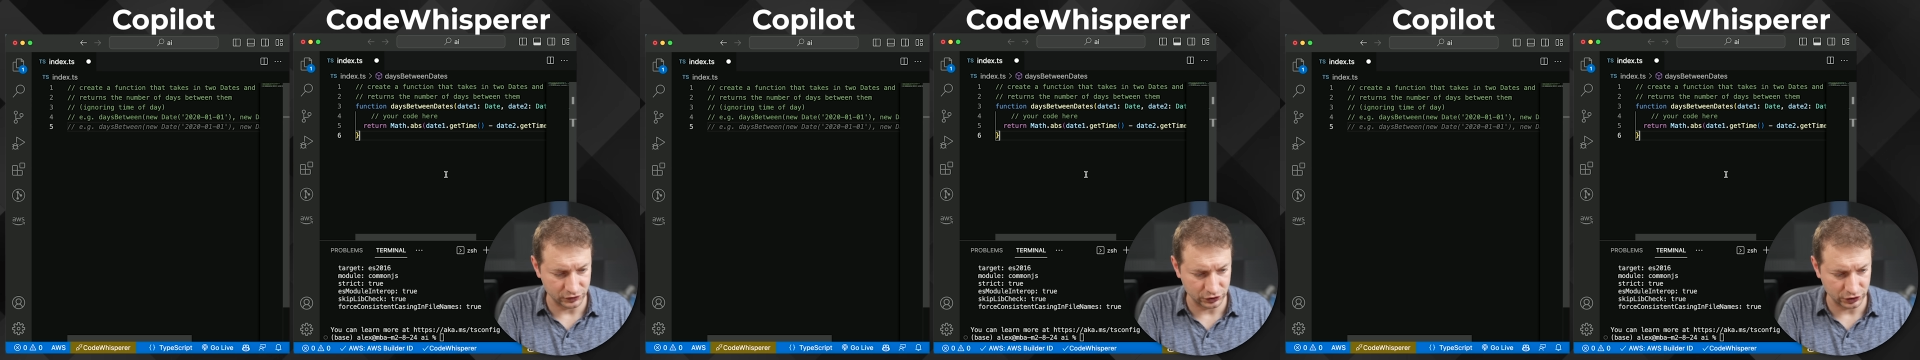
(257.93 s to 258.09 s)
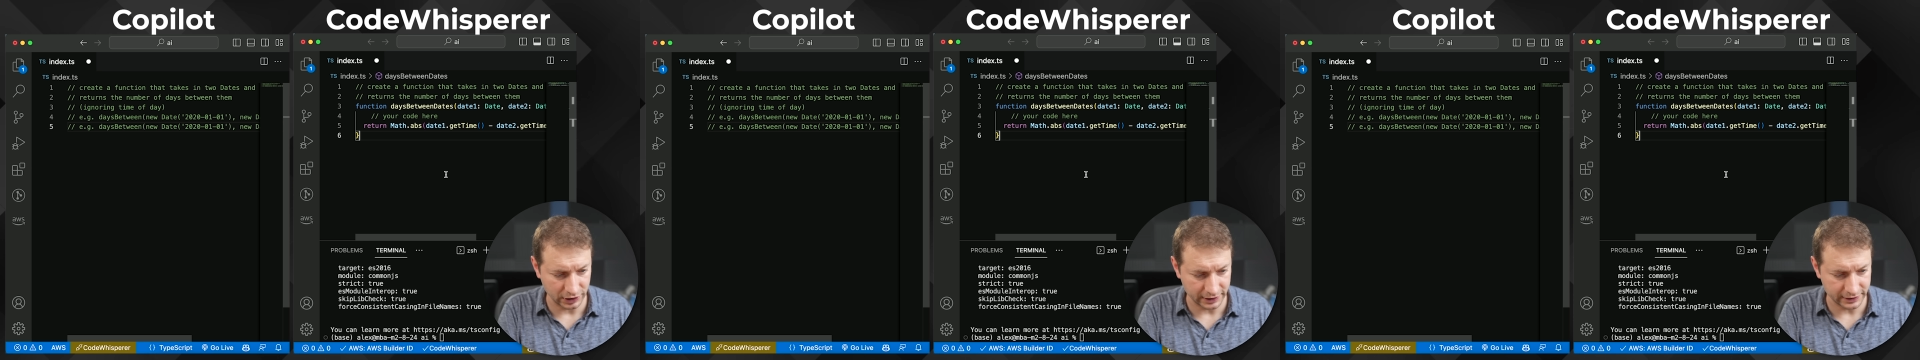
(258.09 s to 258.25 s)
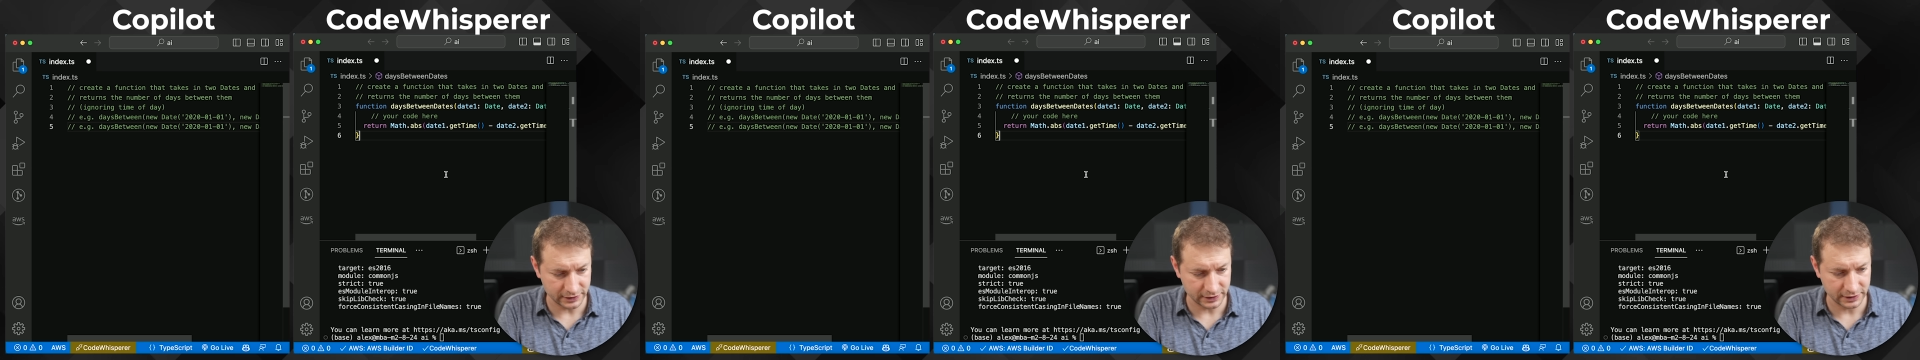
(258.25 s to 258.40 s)

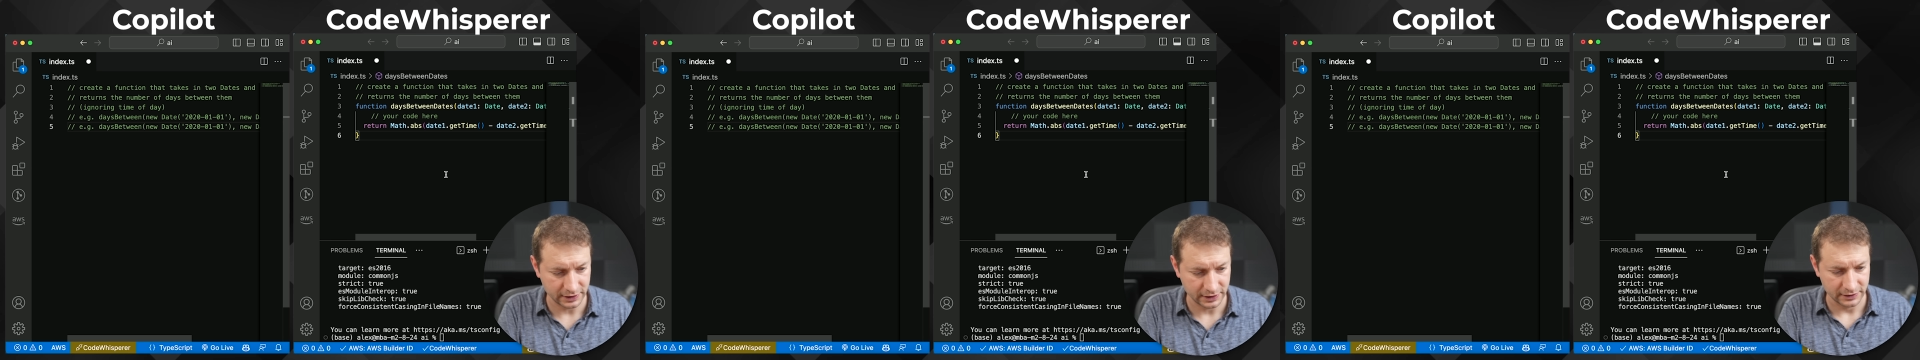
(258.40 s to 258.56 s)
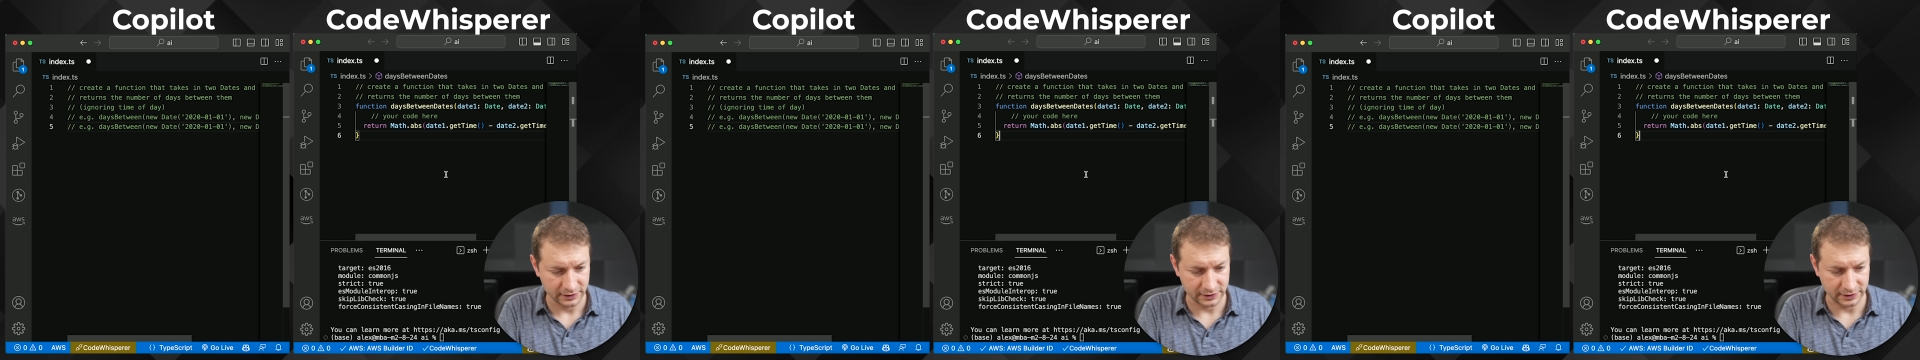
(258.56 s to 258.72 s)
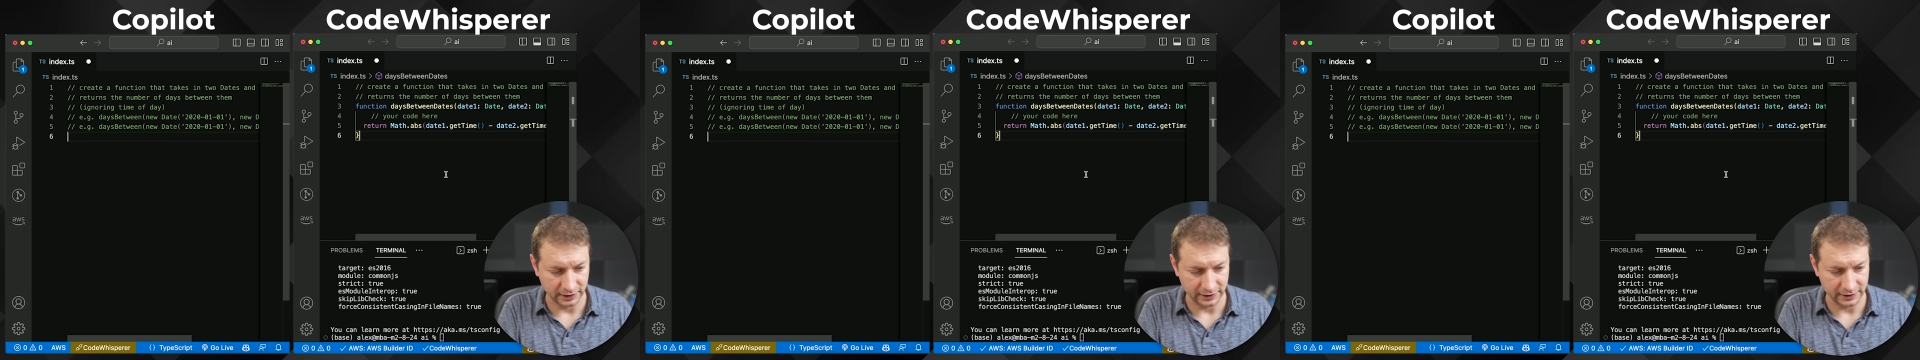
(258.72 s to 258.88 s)
just
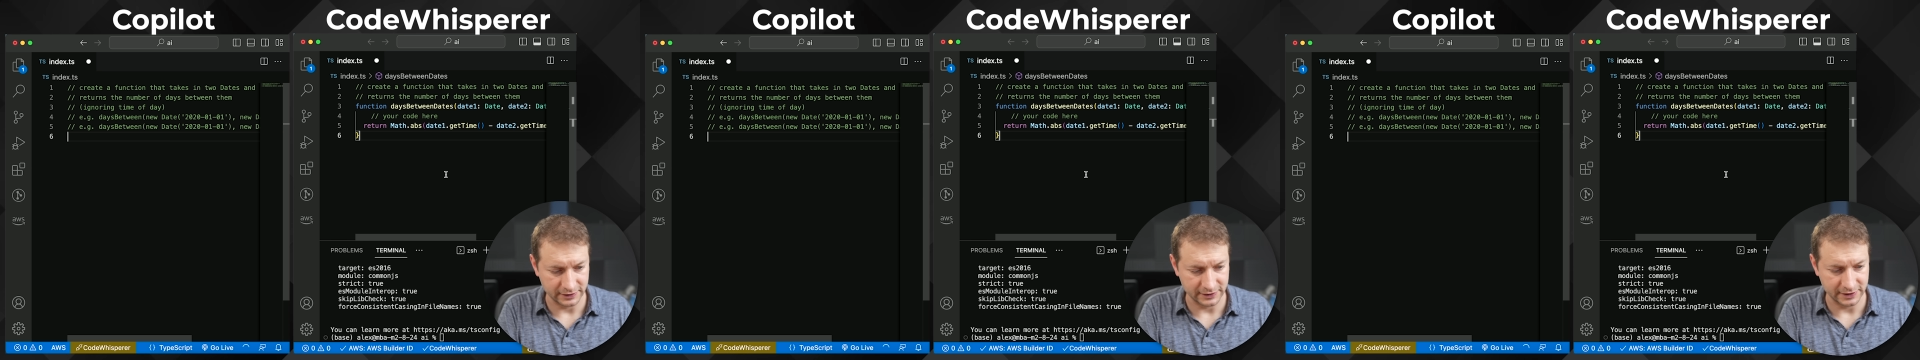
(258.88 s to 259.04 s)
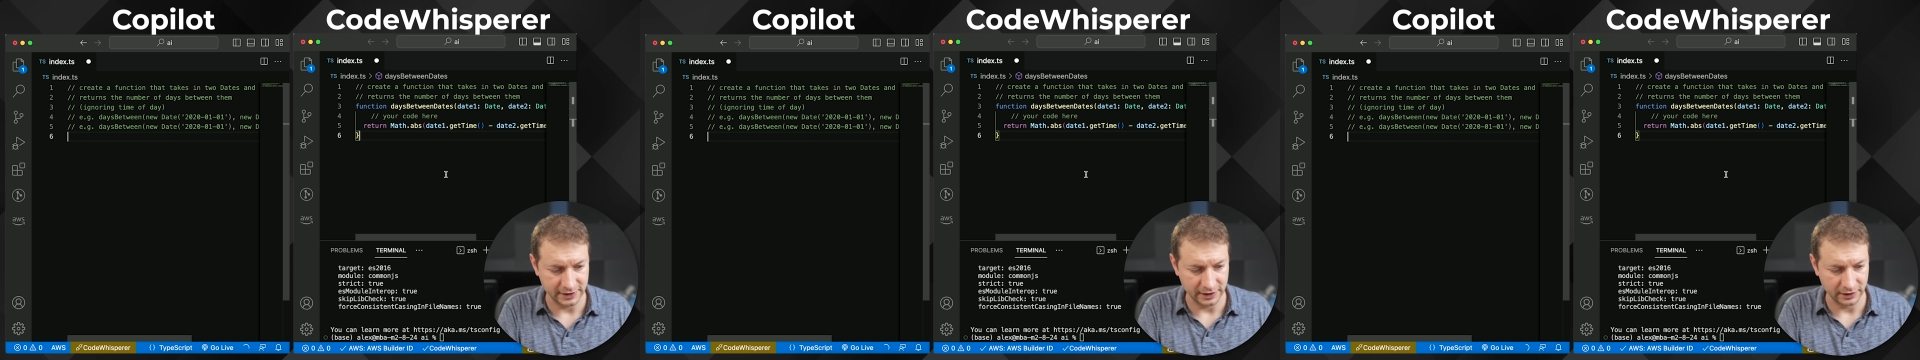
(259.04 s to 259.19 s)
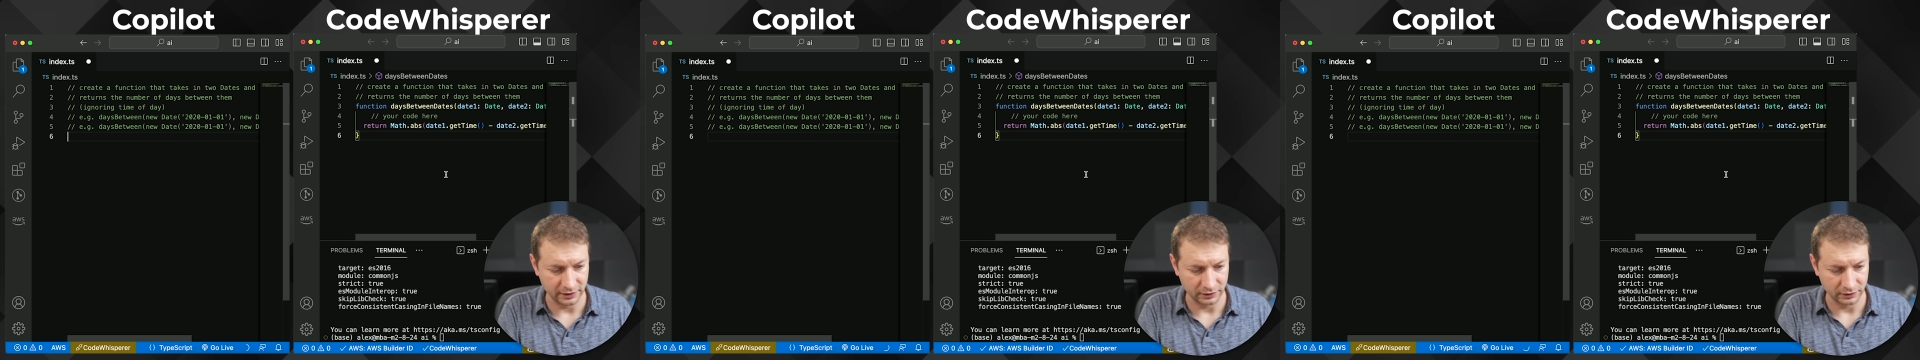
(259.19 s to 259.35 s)
started
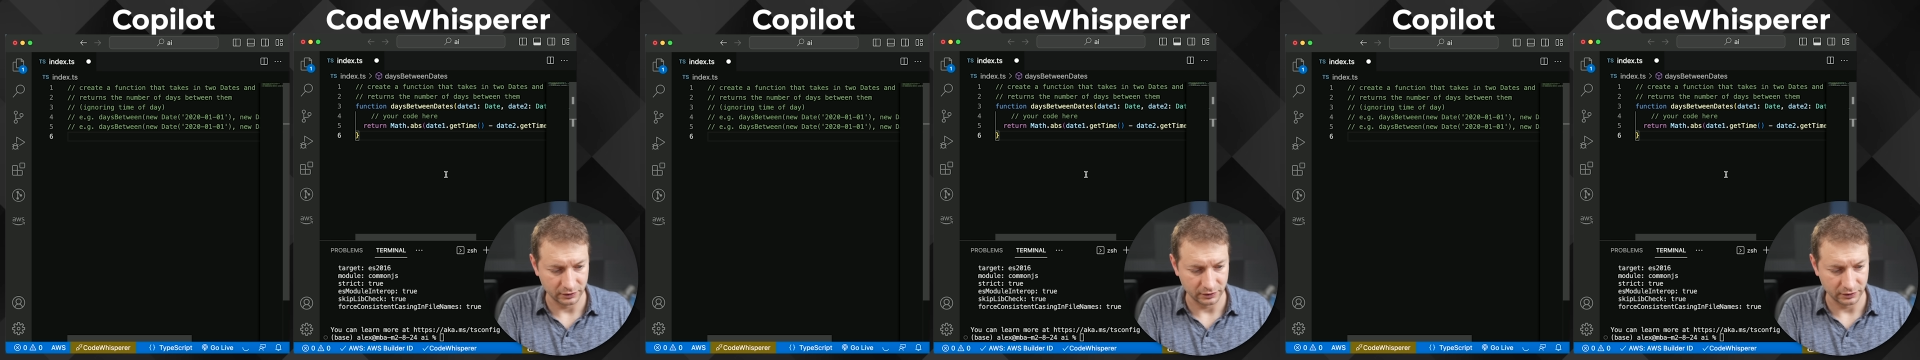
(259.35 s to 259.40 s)
seeing